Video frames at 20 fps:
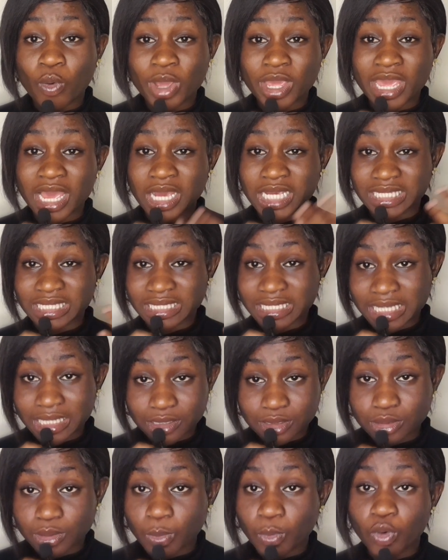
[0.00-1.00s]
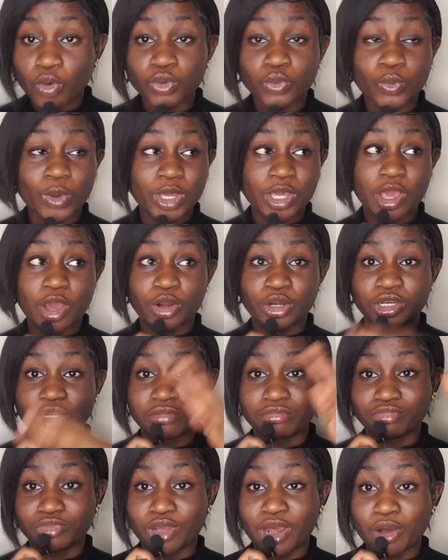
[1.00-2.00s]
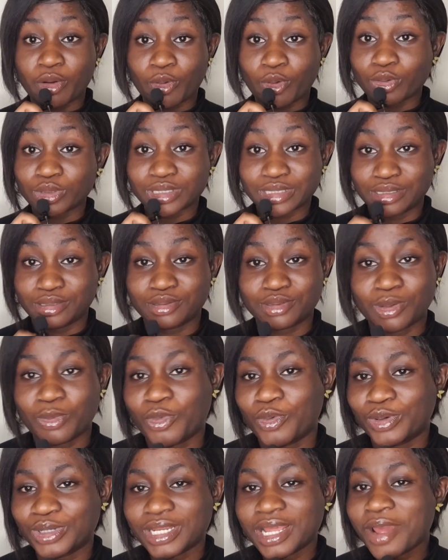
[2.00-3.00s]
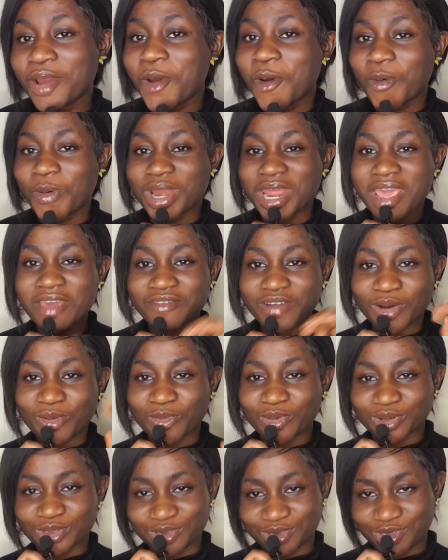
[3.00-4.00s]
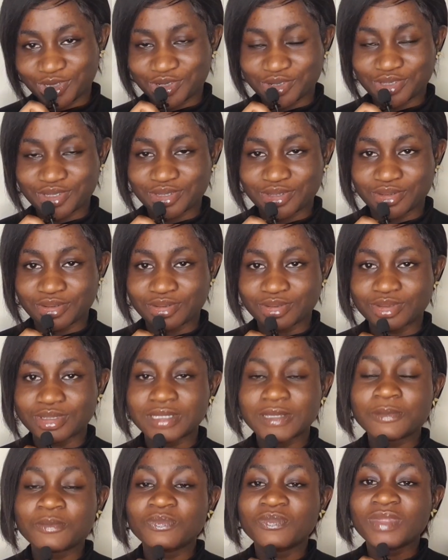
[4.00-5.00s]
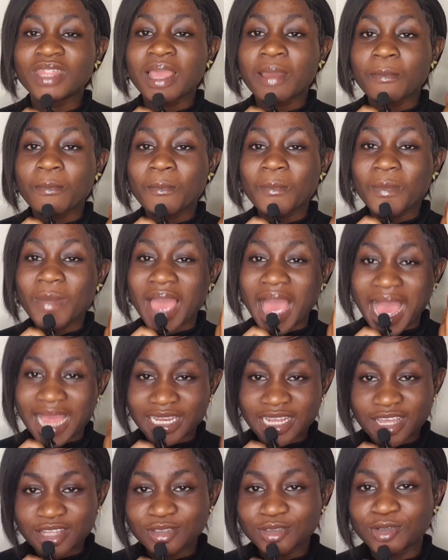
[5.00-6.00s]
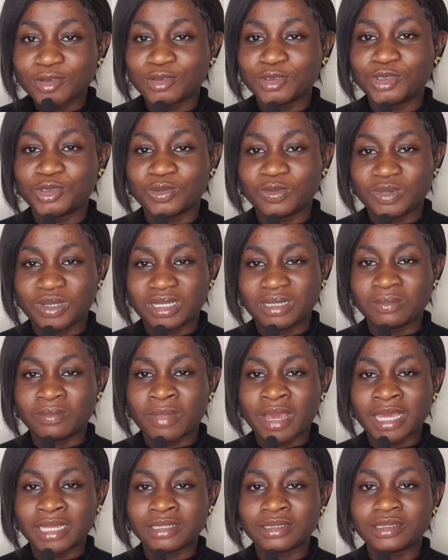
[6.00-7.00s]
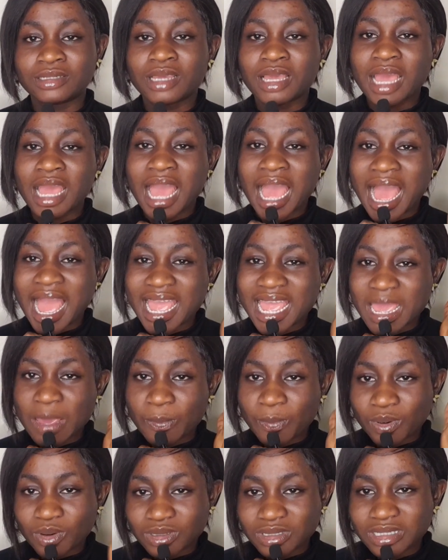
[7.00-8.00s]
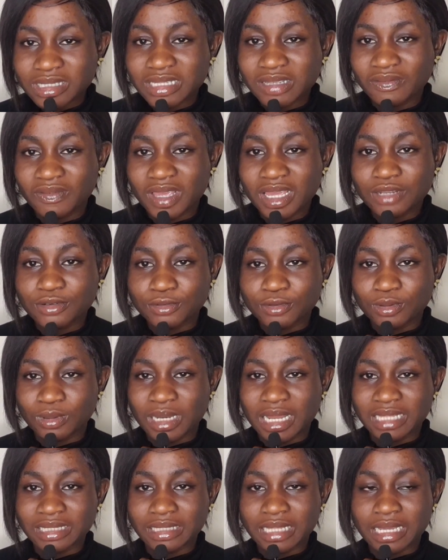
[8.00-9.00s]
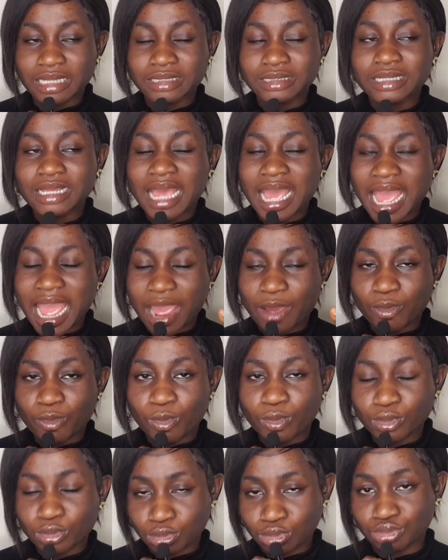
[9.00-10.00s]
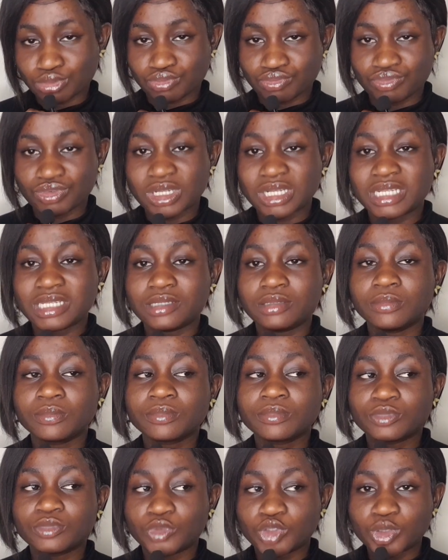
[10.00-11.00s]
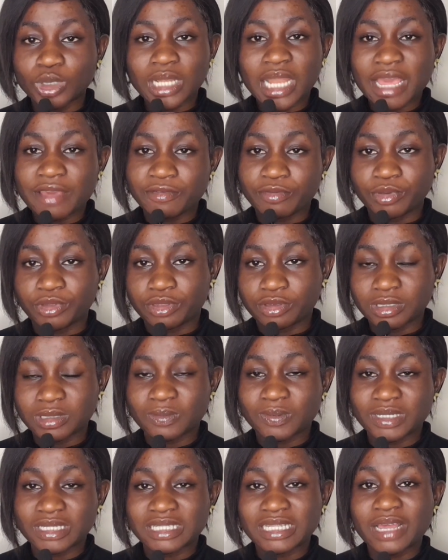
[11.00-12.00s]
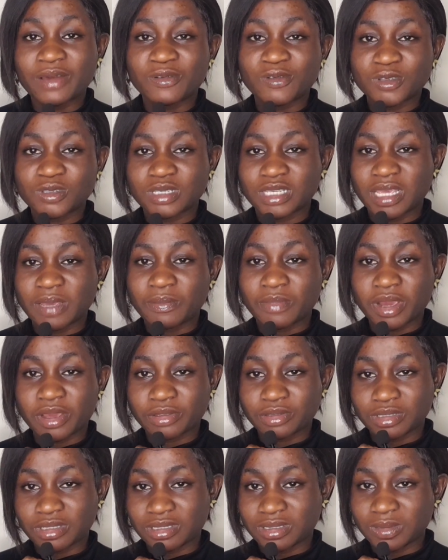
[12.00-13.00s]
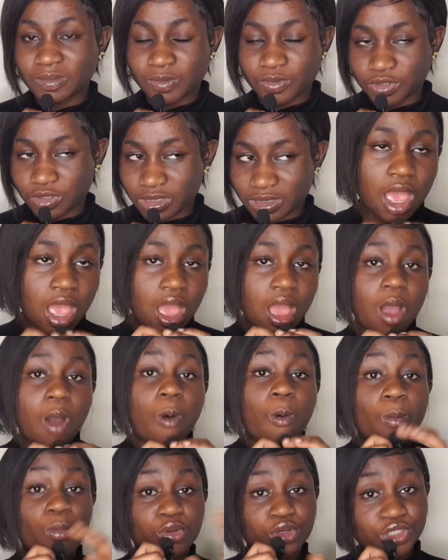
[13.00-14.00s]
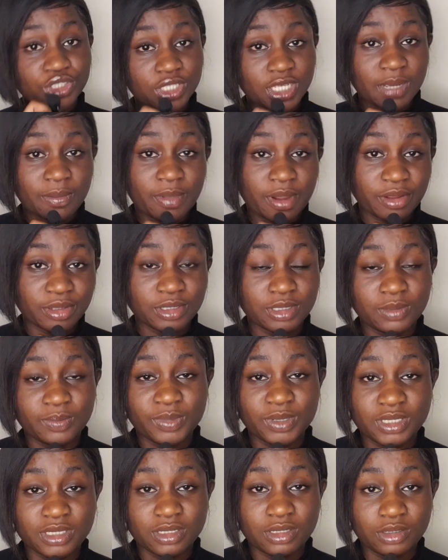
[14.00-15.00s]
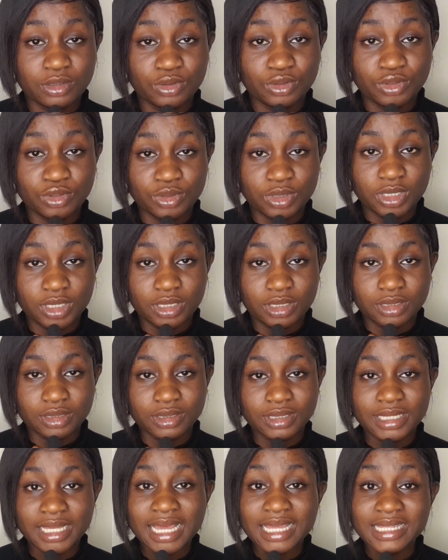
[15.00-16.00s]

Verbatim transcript: when you're seeing someone, when you're courting someone, whatever word you choose to use, an end goal should be in mind, a positive end goal at that. I want to really do life with this person, I want to get married to this person. Must you get married to the person you date? The